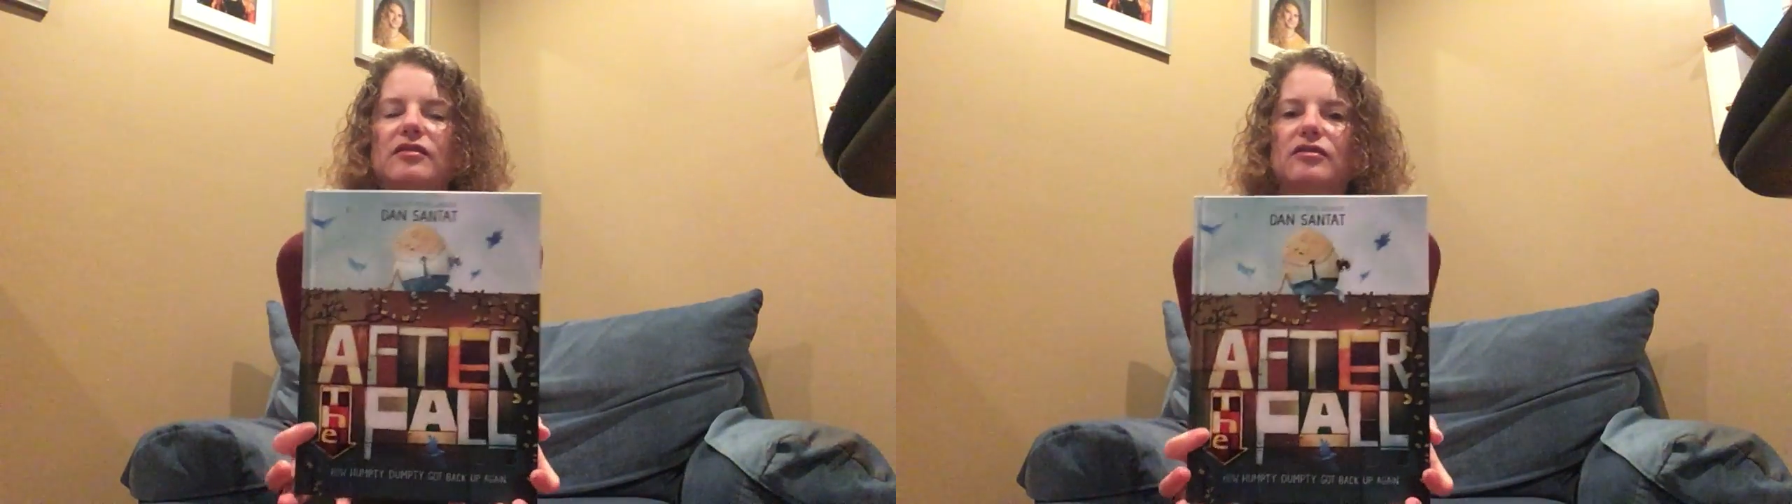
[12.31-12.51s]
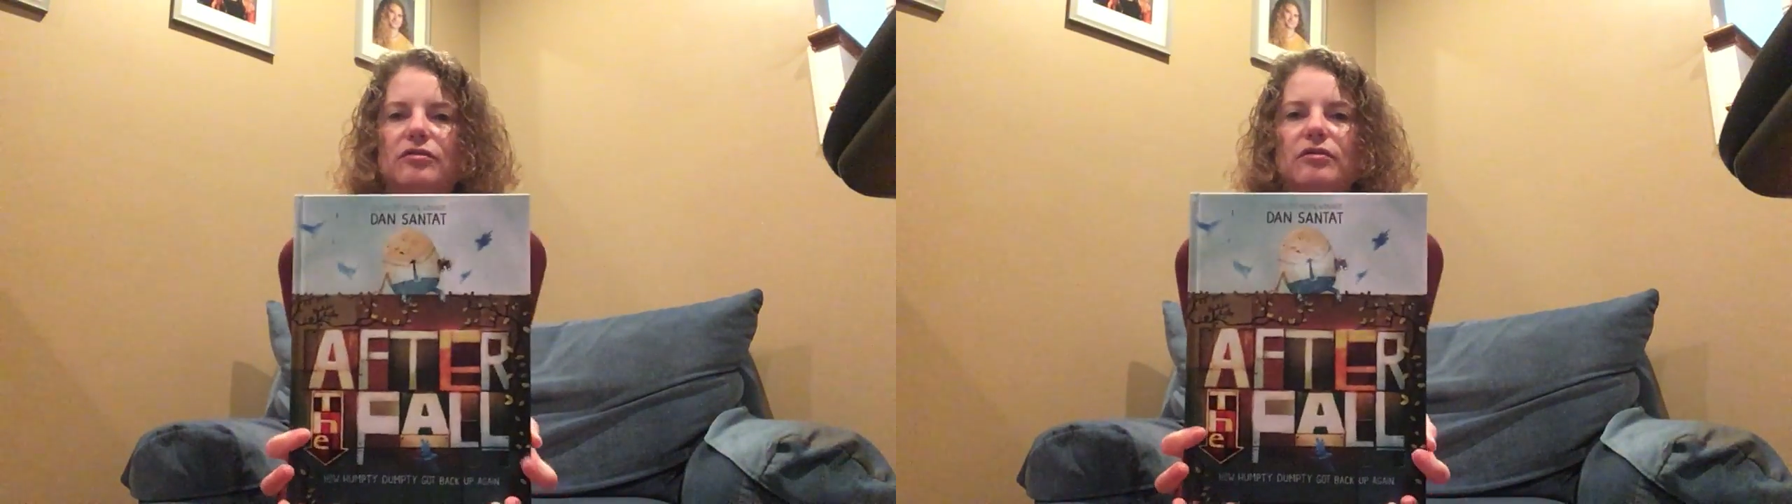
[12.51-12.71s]
the
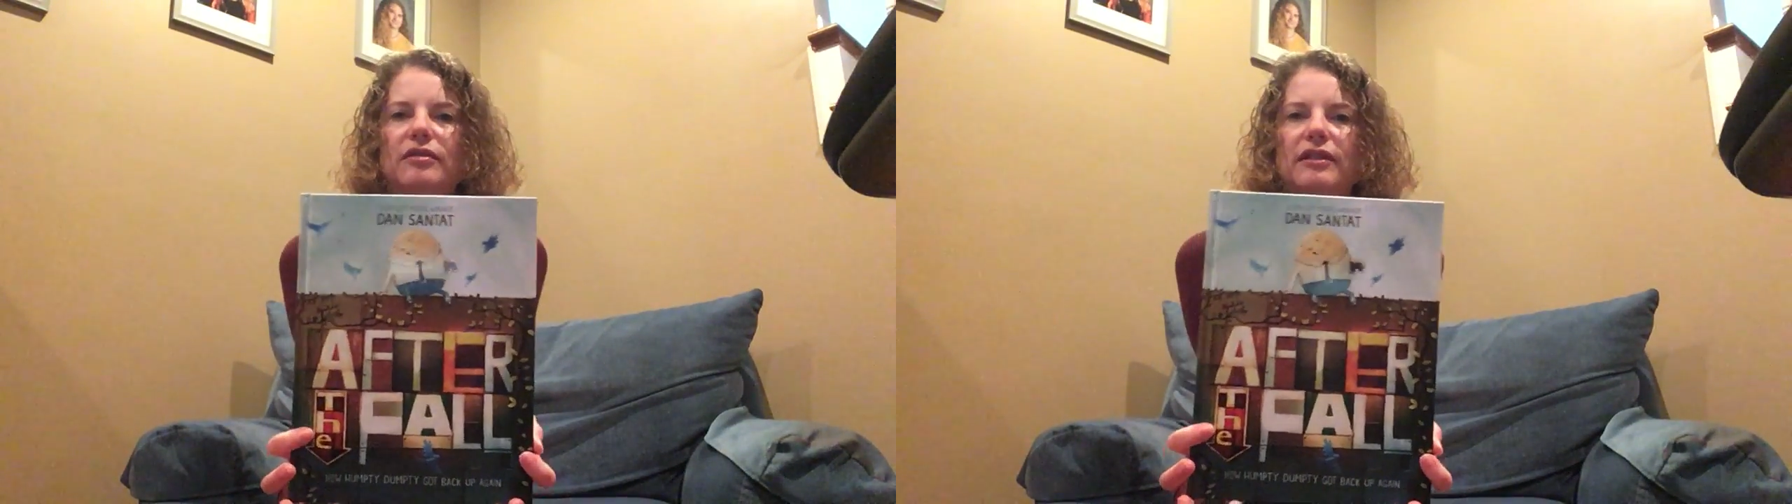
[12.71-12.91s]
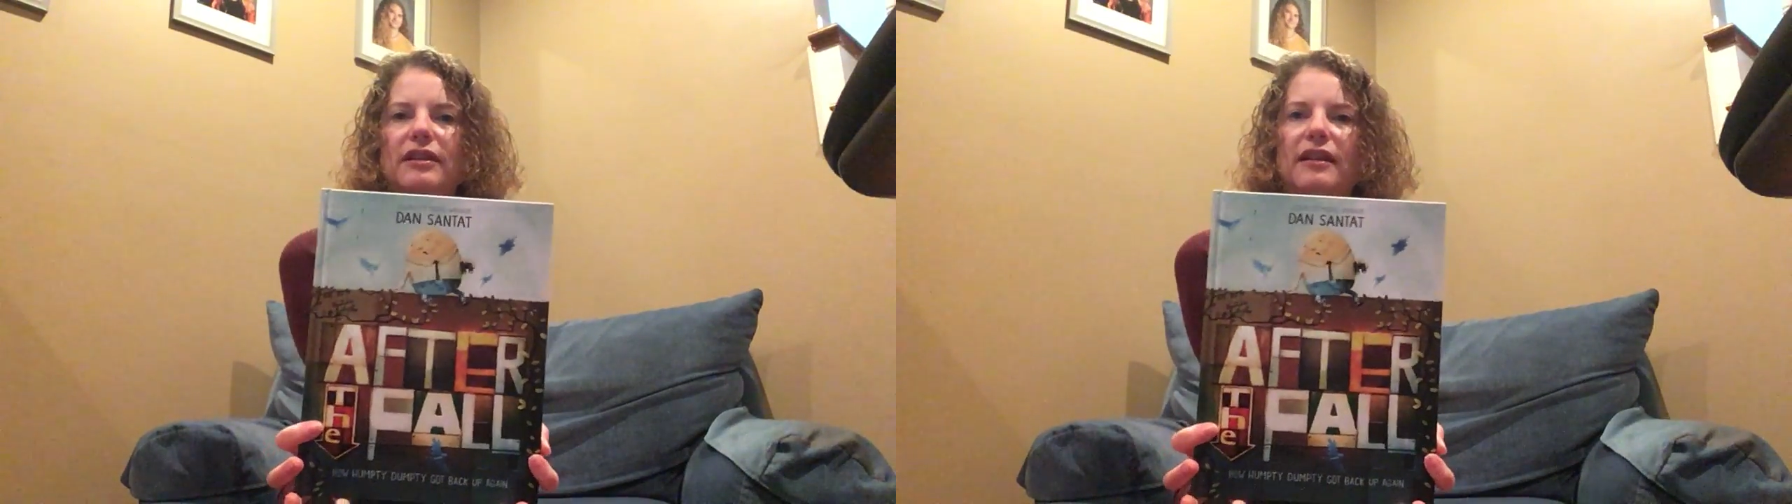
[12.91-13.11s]

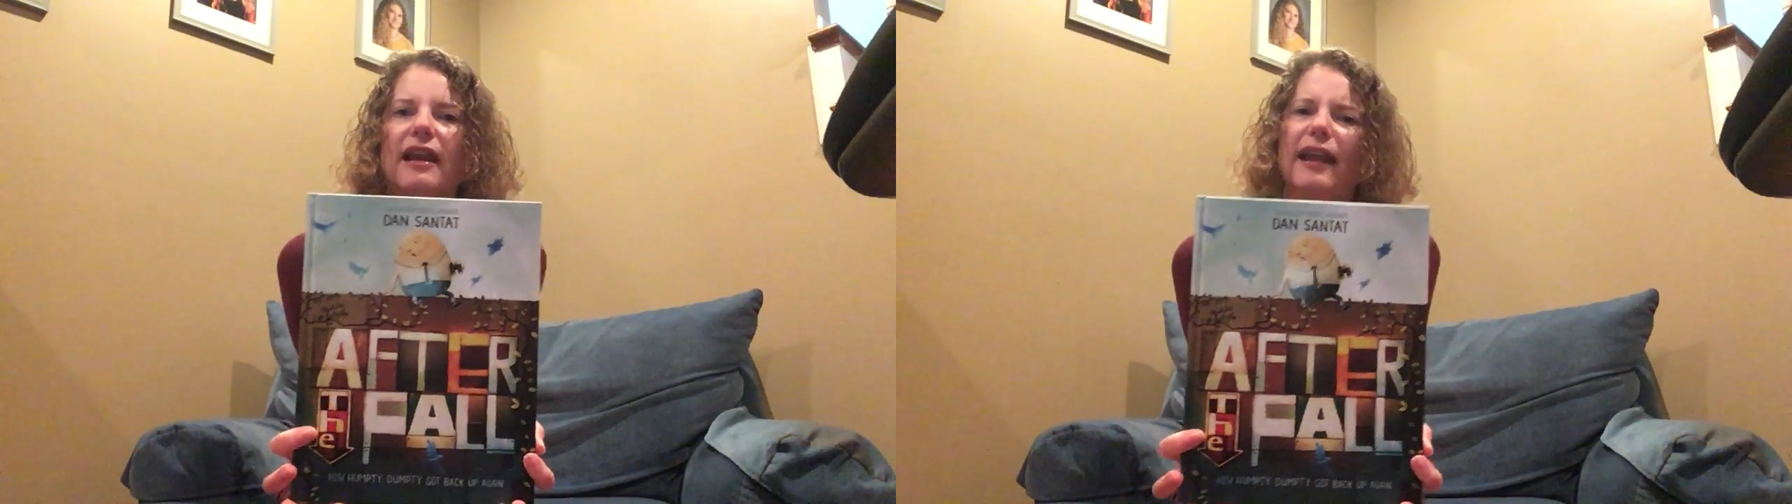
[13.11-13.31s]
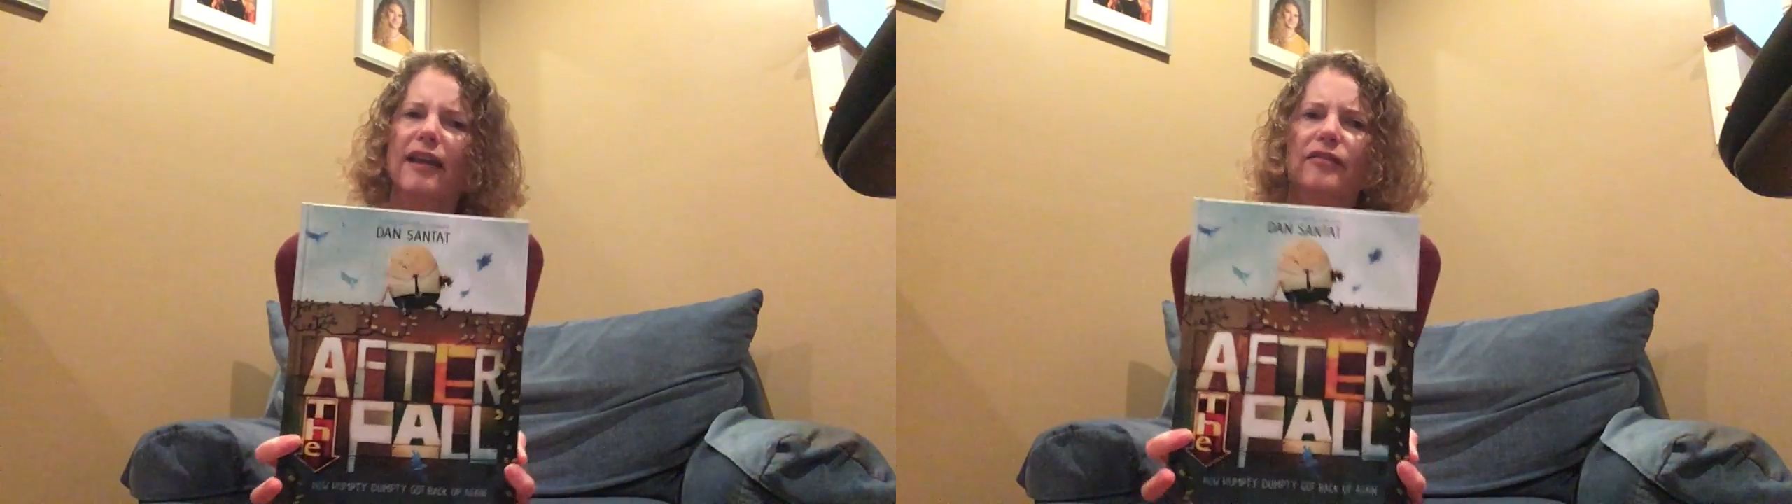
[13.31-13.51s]
story
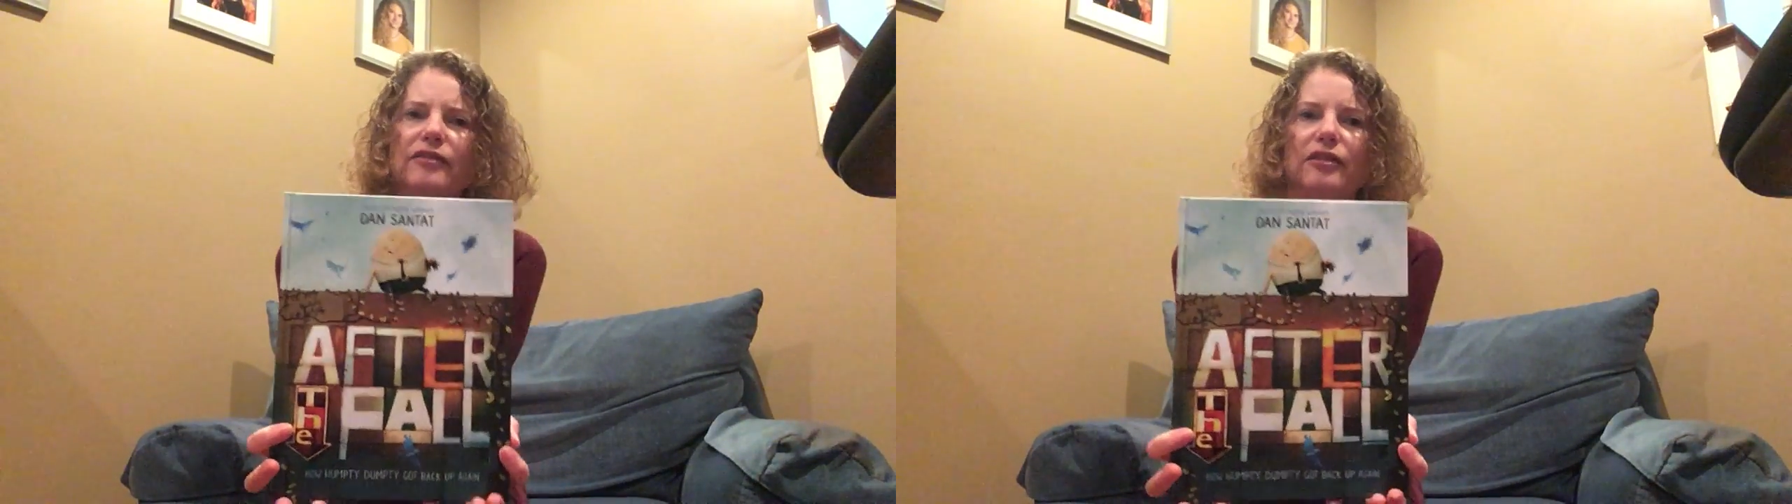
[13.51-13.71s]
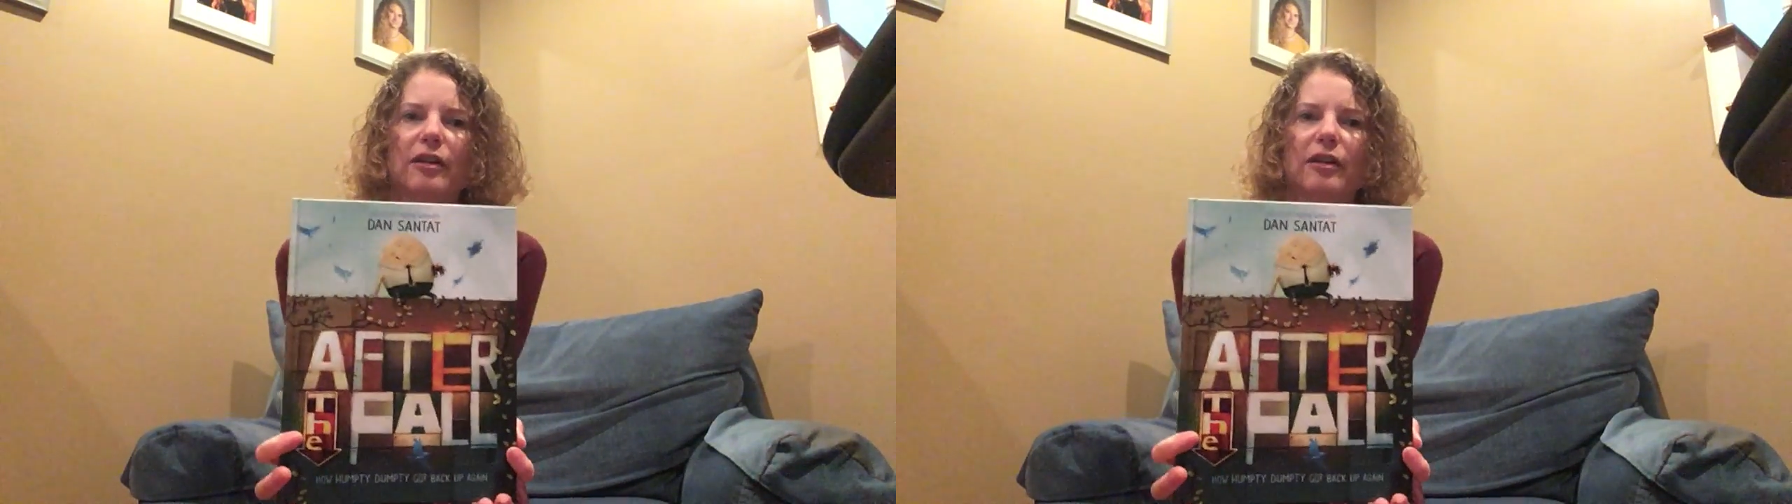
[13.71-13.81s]
after